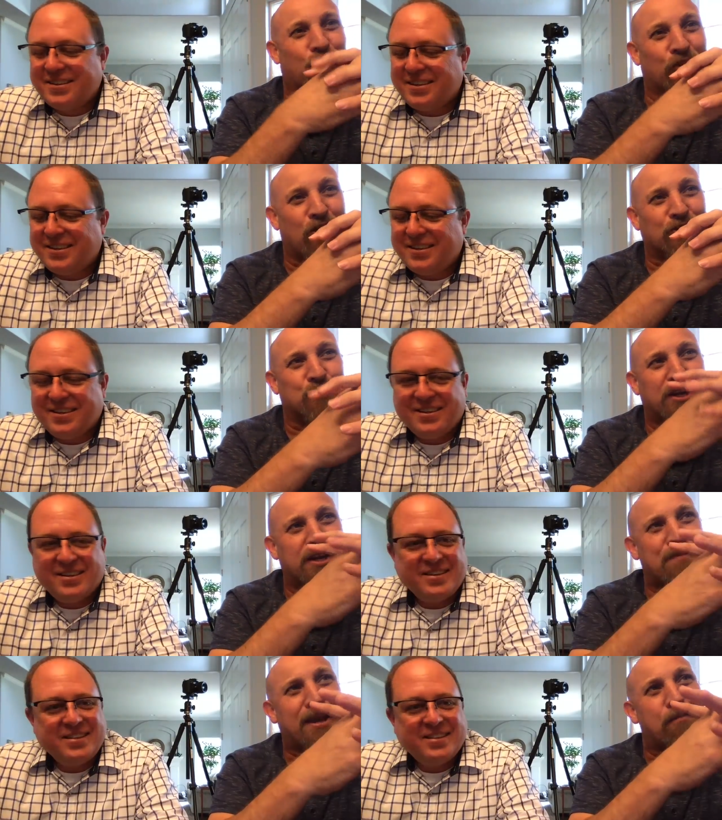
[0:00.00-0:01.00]
Speaker 1: along. So we need
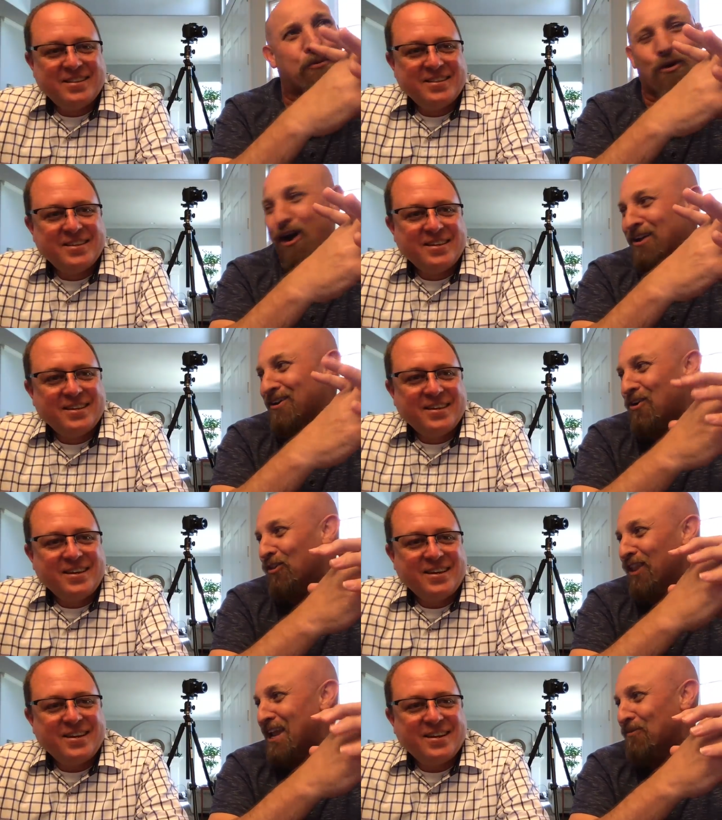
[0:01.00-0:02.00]
to make a product
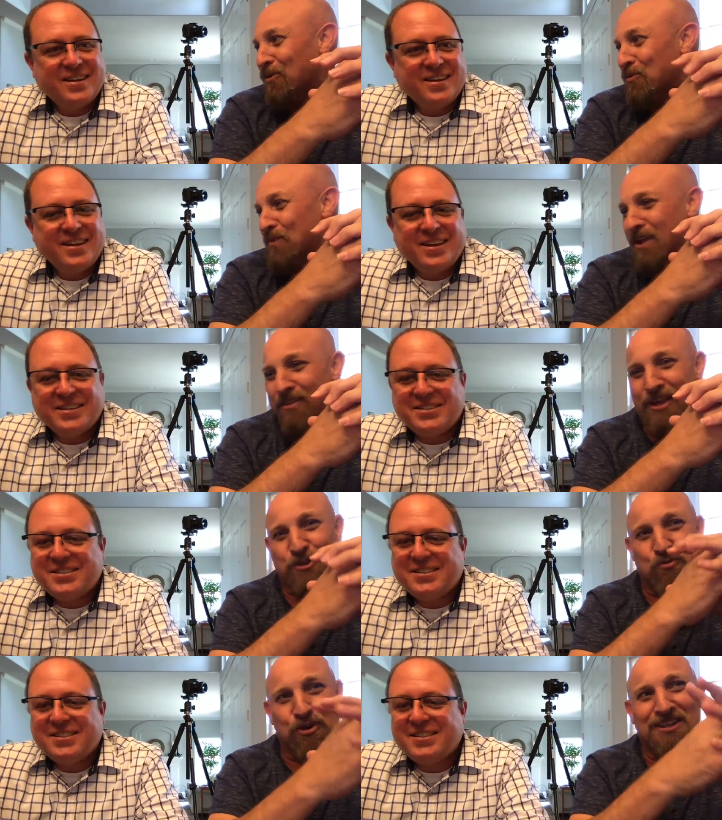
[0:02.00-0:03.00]
called Lightroom it's, that's
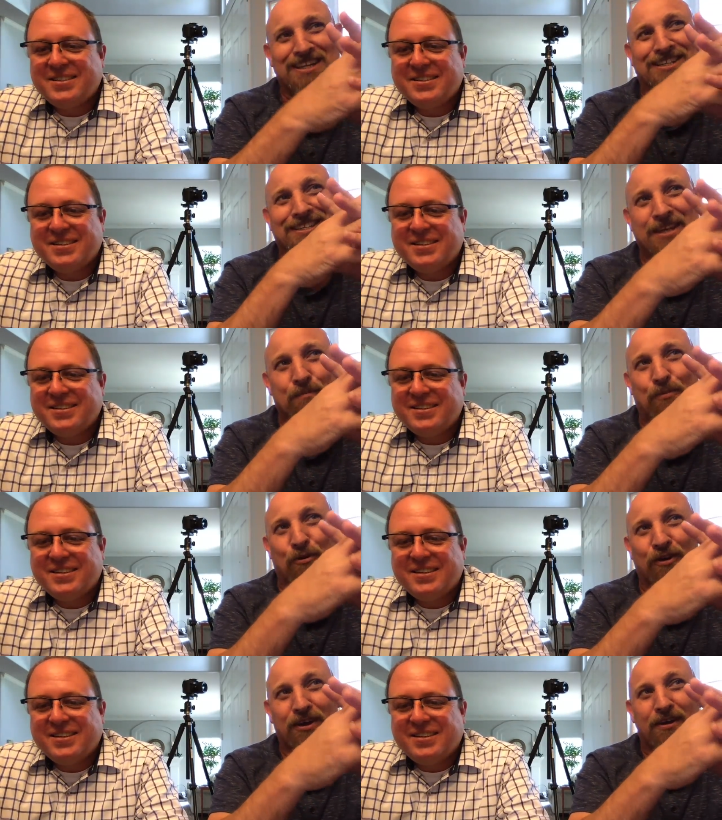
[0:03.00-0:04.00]
really
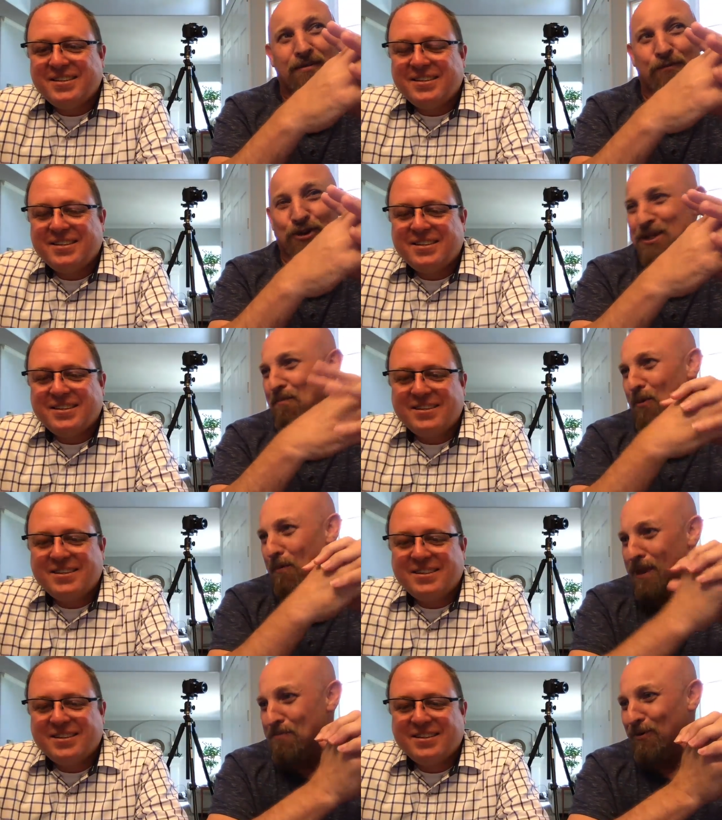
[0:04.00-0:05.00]
simple for simple
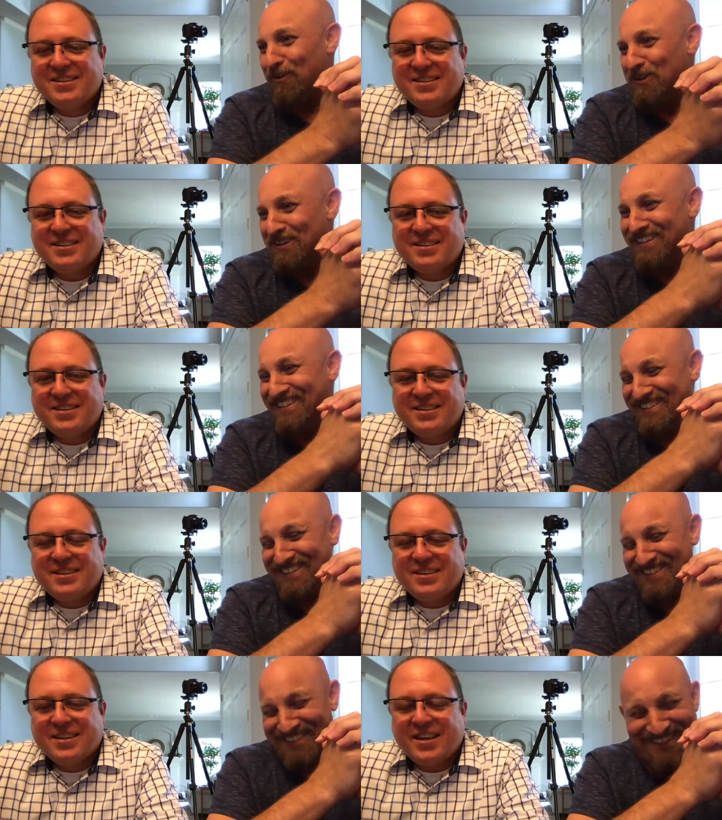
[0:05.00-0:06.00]
people.
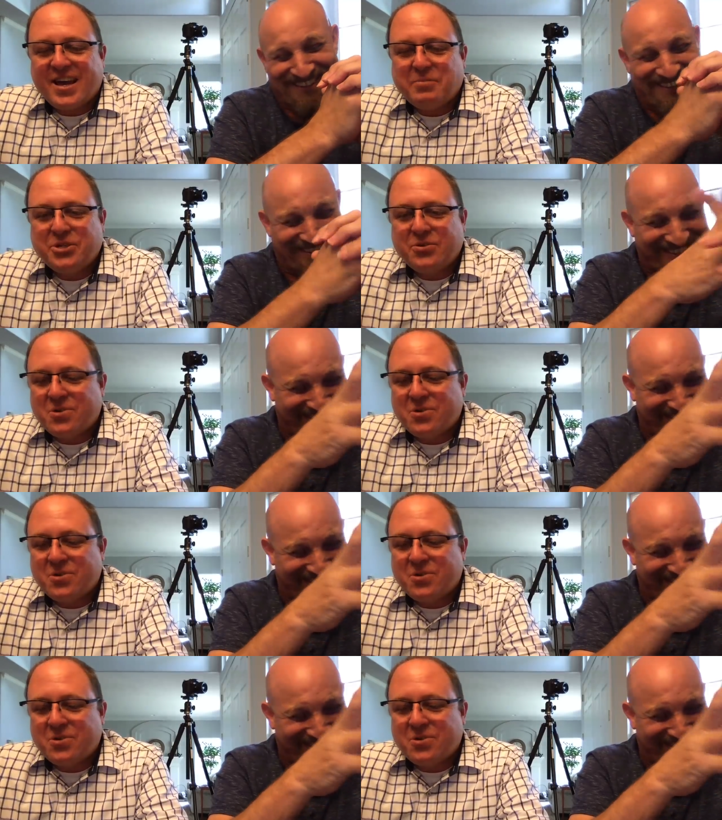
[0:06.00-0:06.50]
Capture